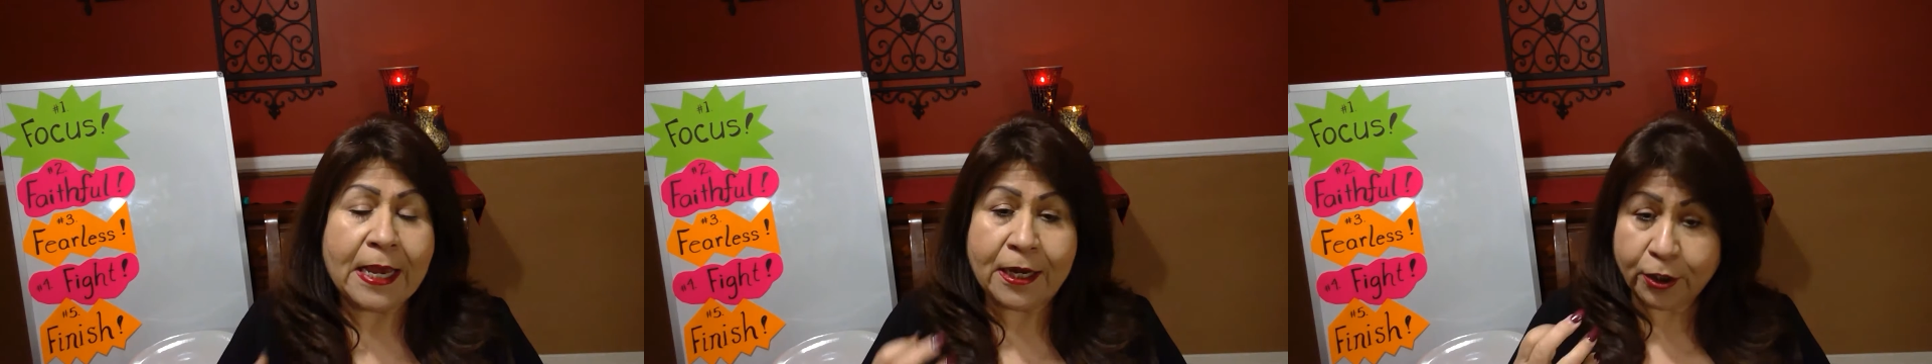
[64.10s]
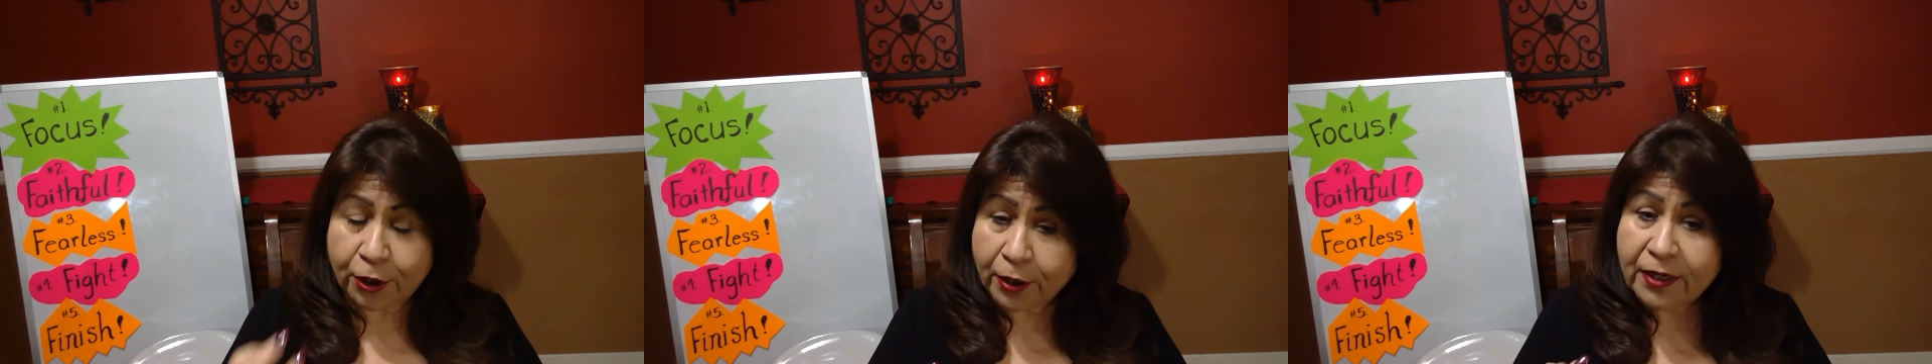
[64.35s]

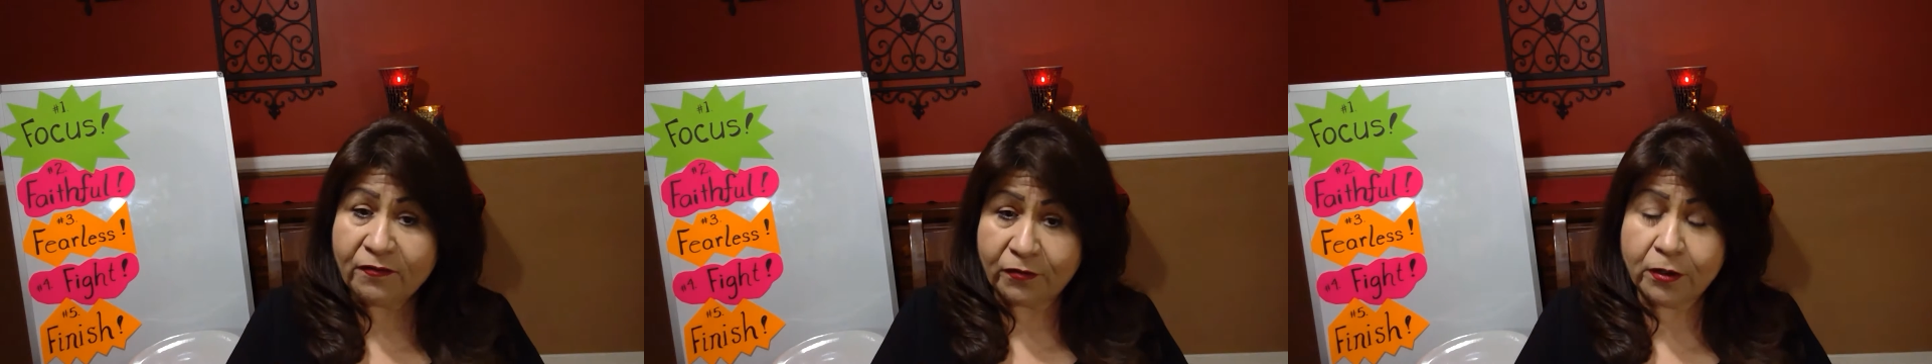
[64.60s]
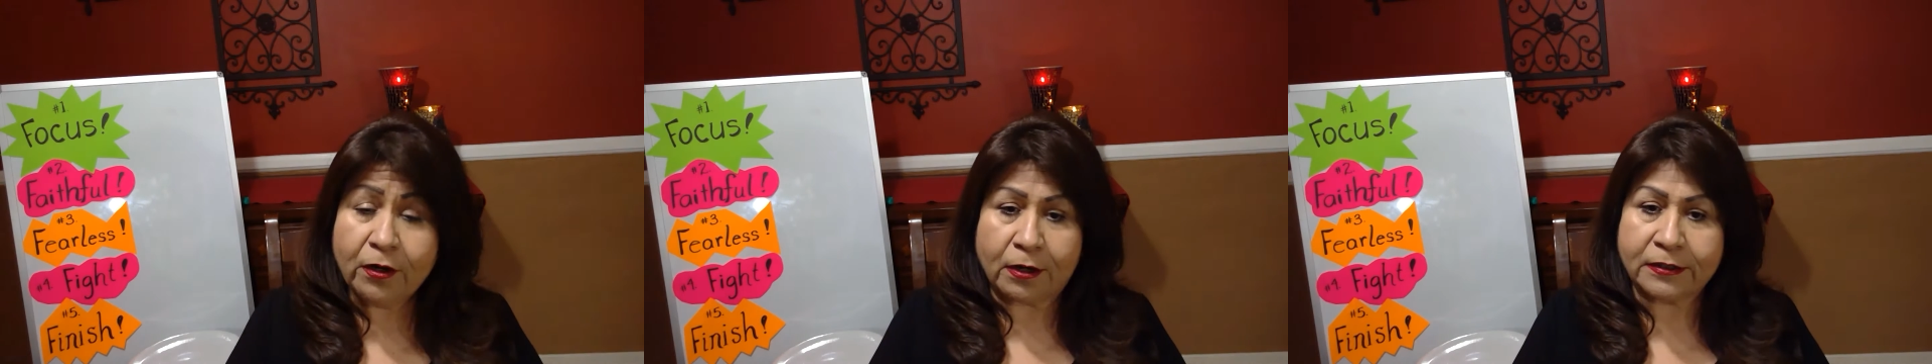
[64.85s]
It could
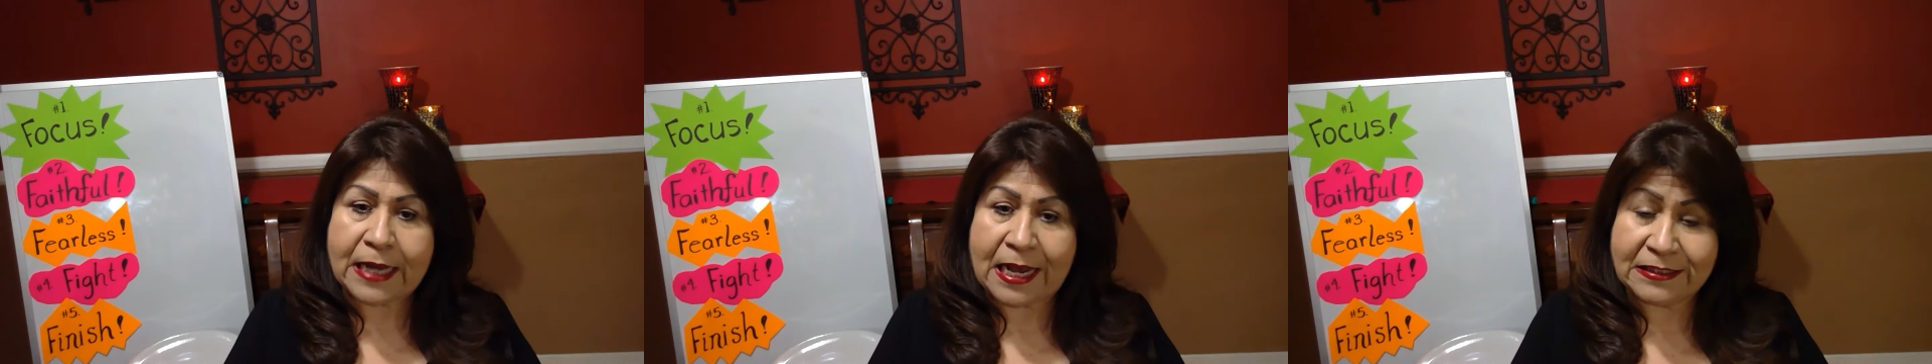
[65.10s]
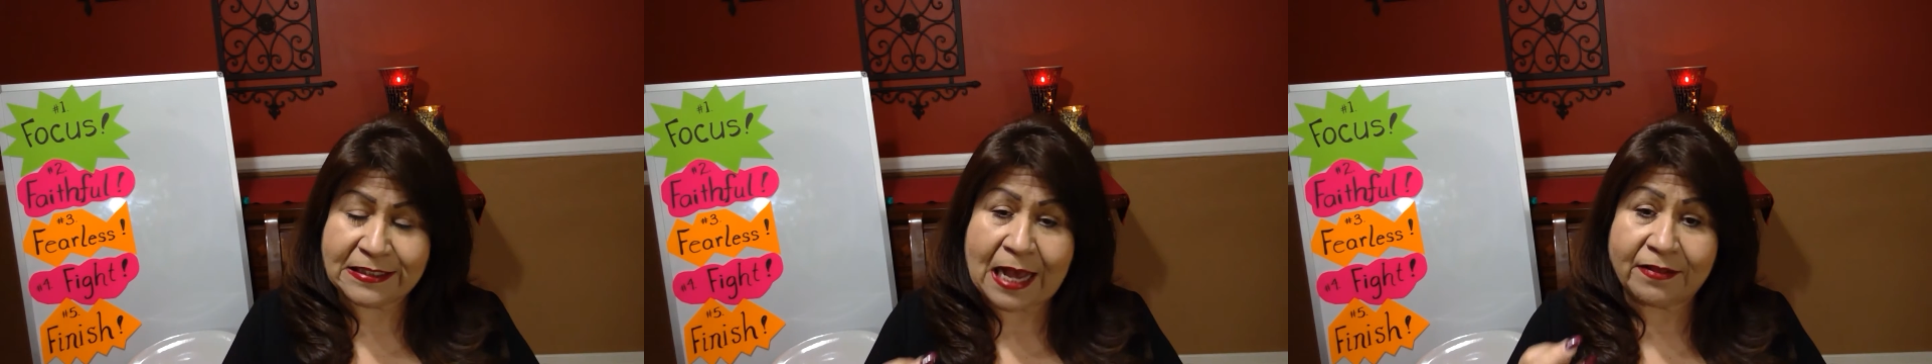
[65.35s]
have looked
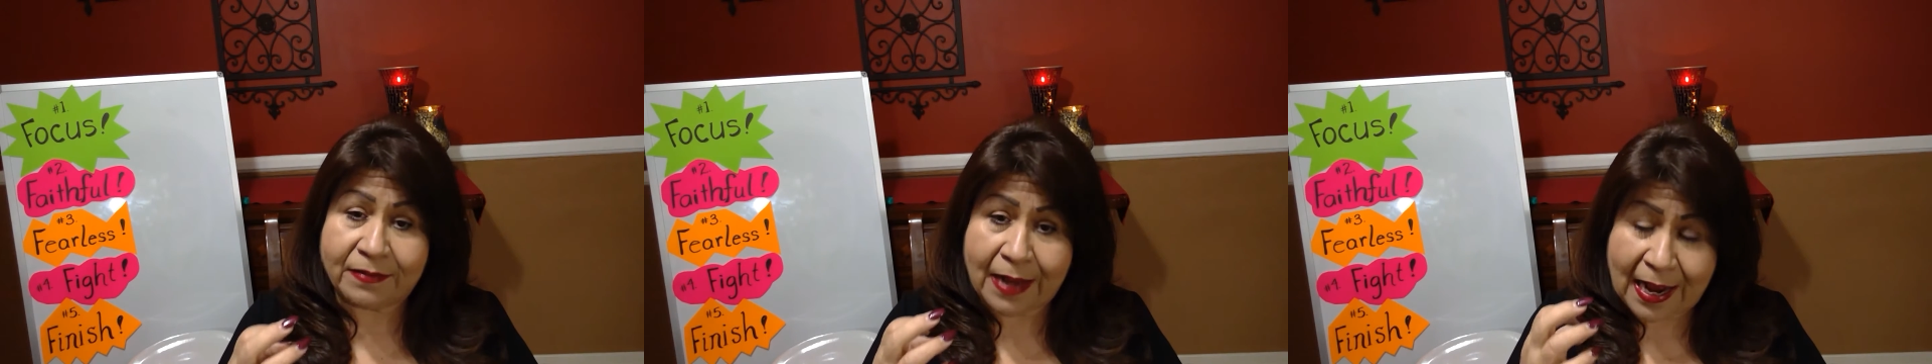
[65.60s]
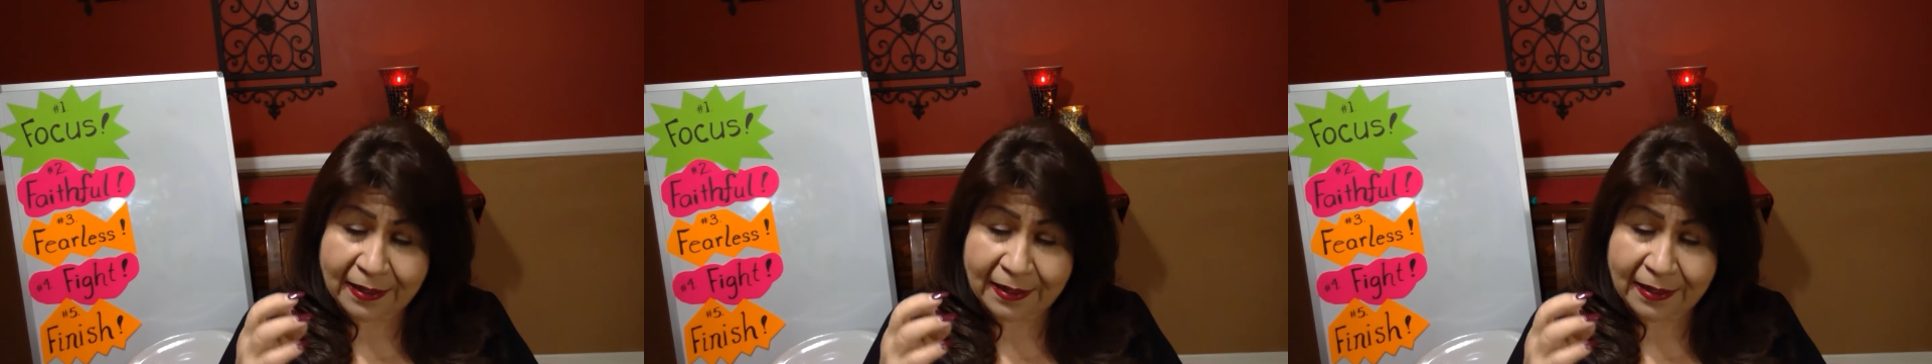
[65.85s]
as that